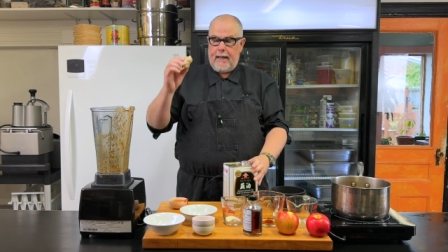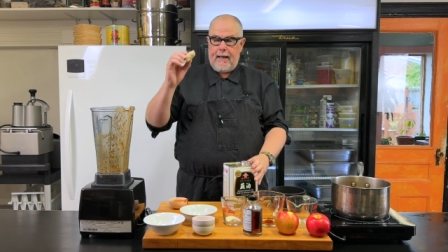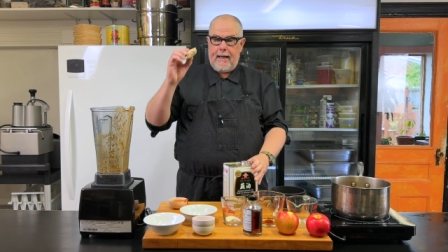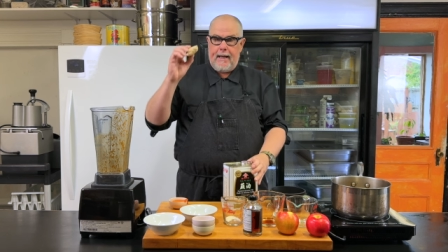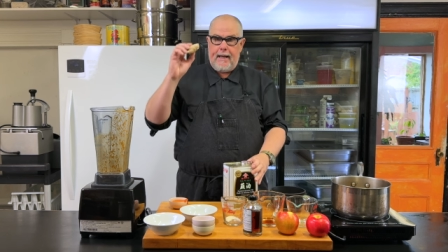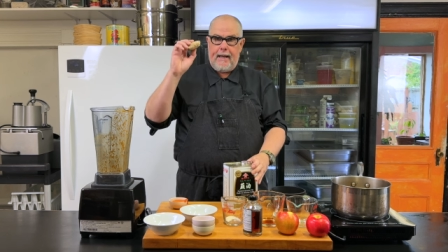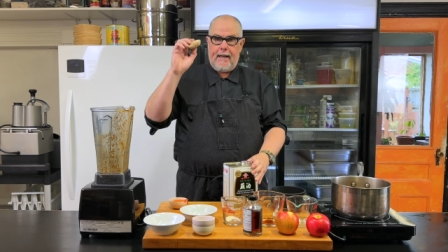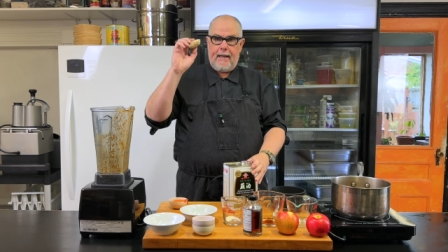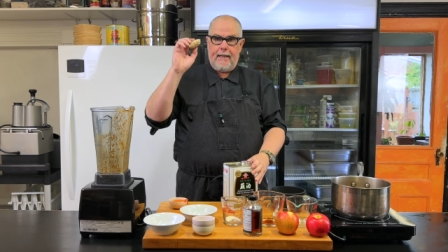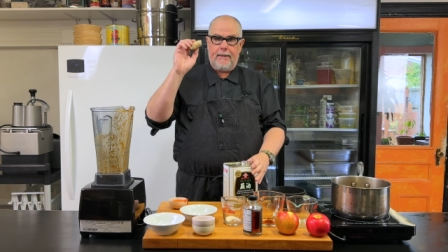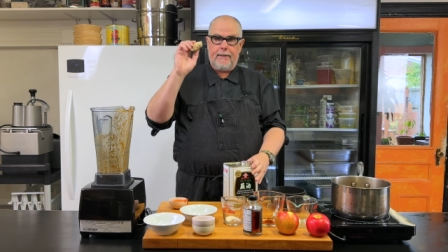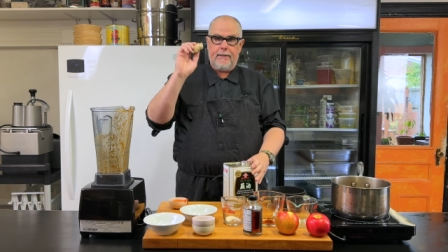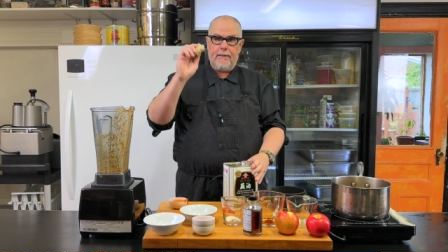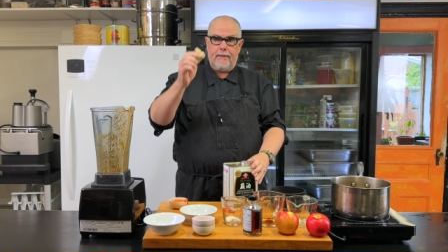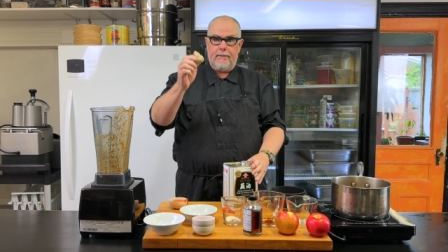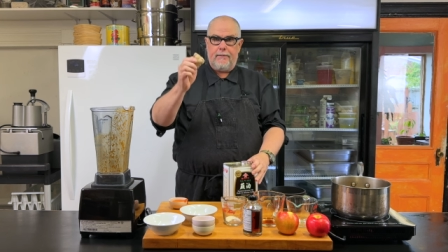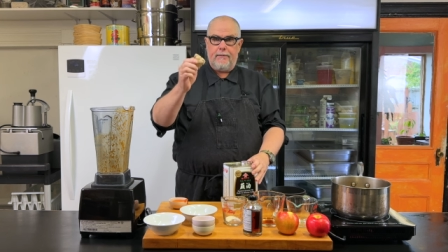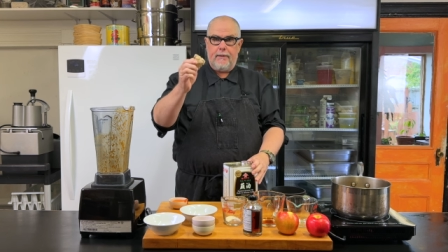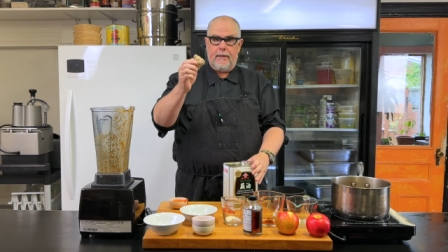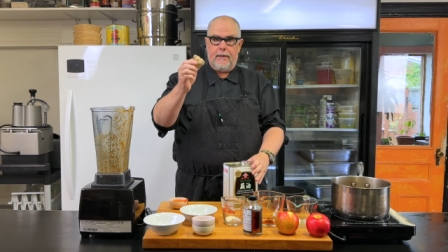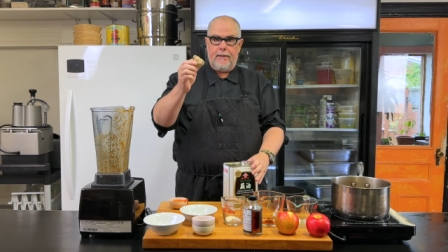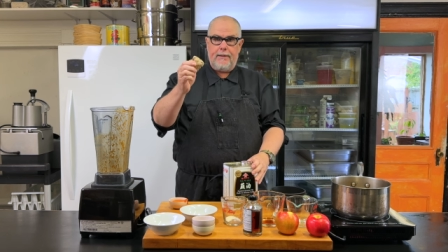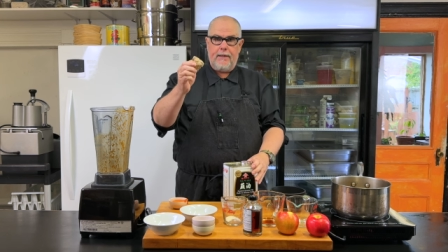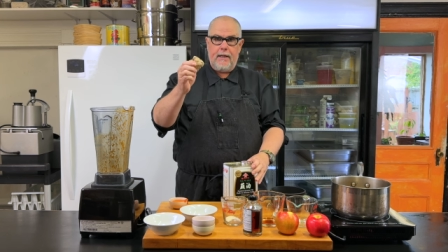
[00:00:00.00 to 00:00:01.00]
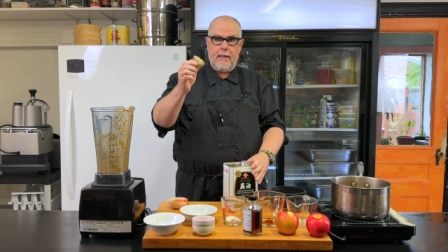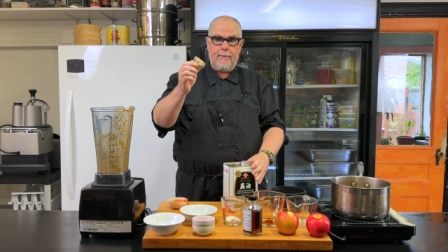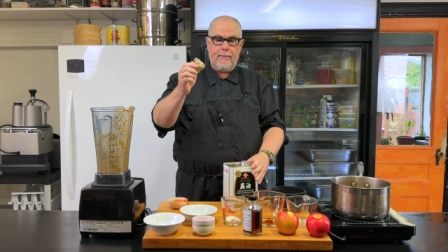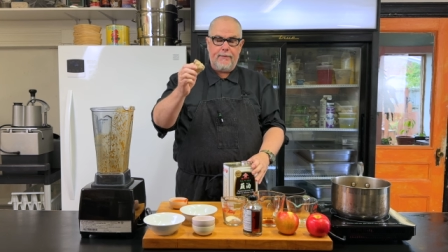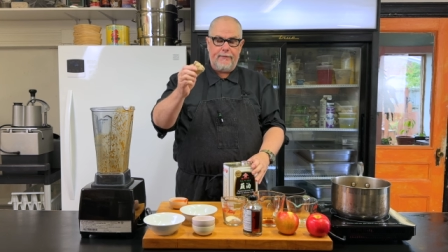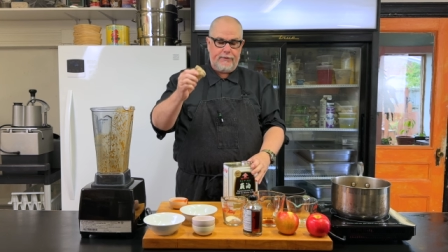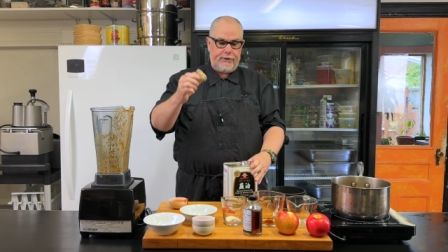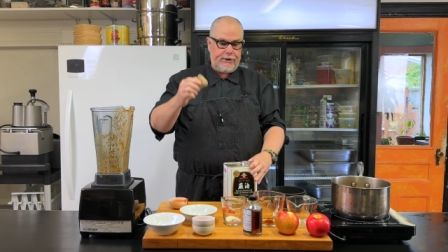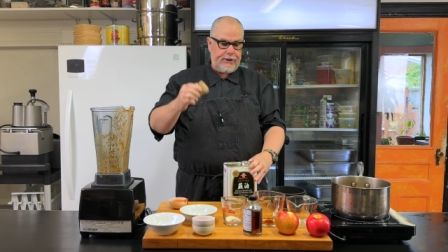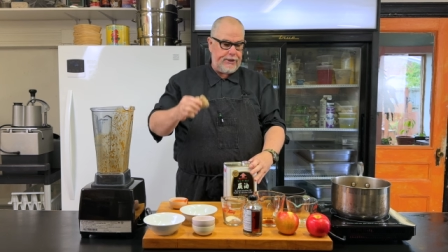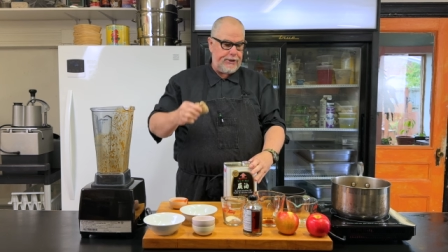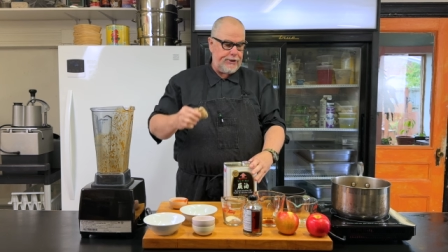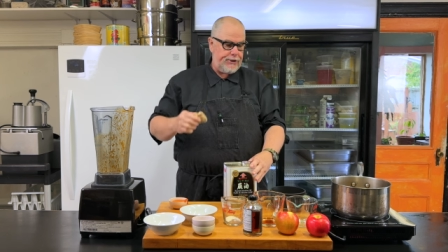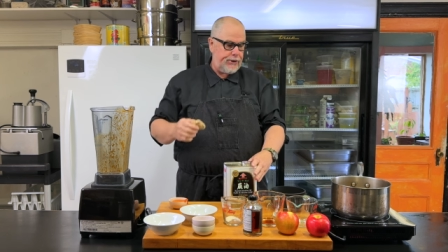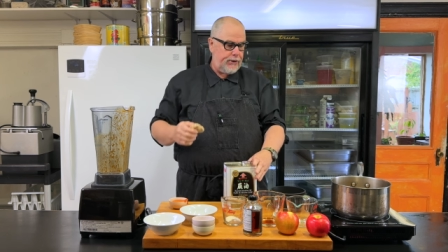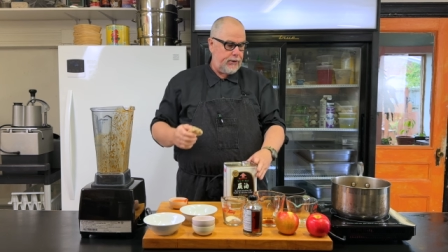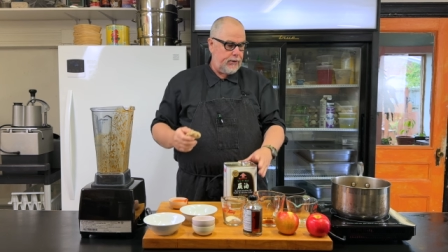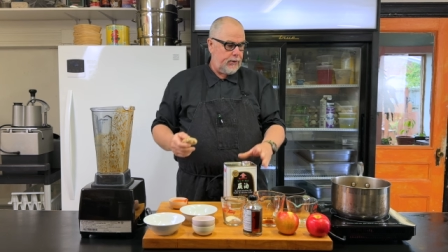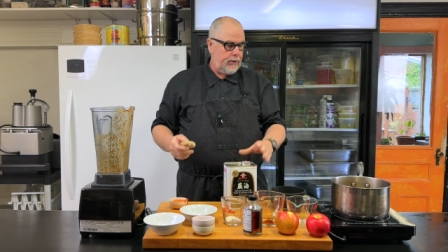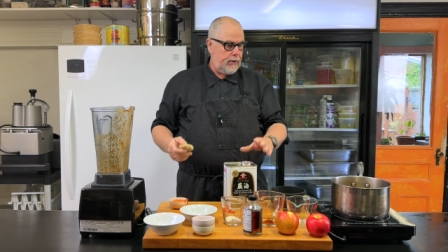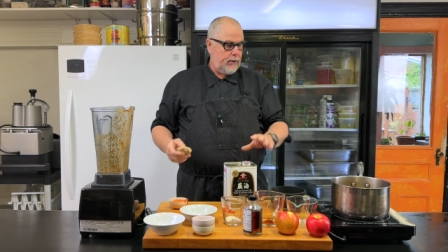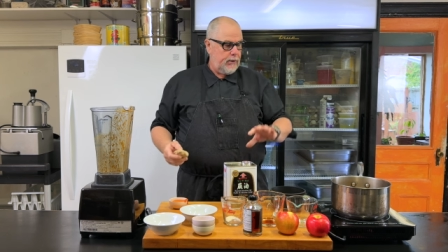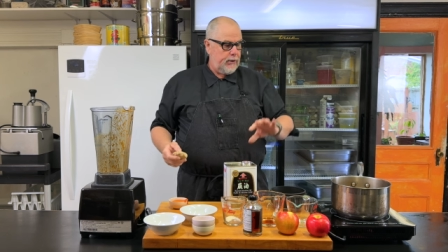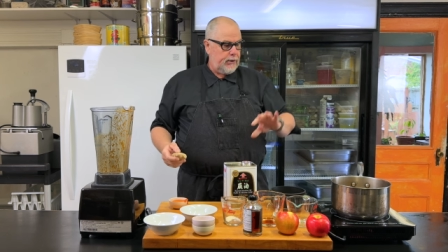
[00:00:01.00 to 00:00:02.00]
and a nub of
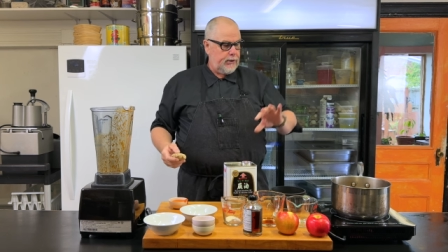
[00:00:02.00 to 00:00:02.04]
ginger,